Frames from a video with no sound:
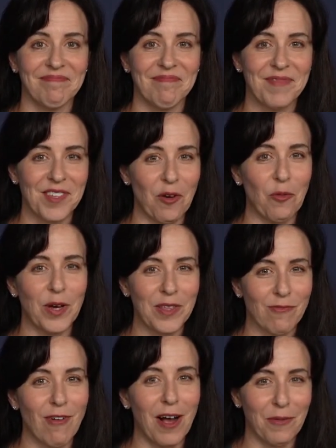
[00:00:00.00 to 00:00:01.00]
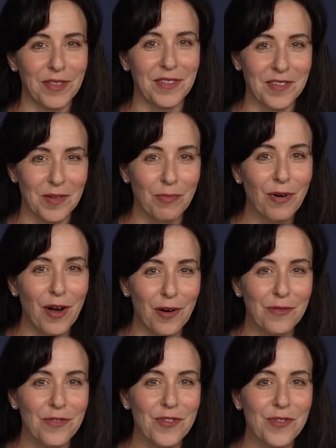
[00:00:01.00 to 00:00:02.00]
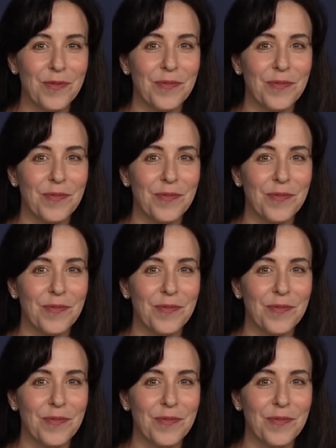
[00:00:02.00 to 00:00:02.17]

So what's wrong with this approach?